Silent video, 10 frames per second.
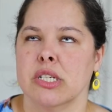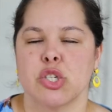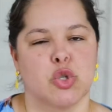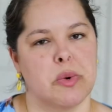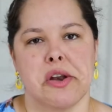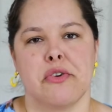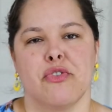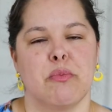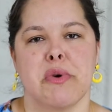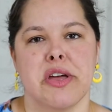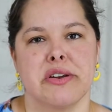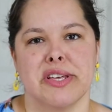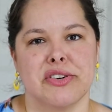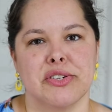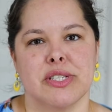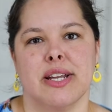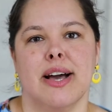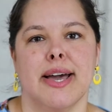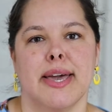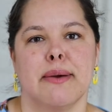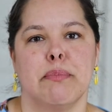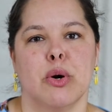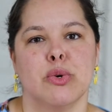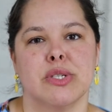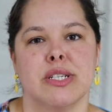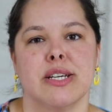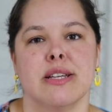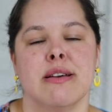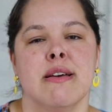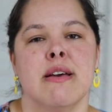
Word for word: sweater from We Are Knitters that I posted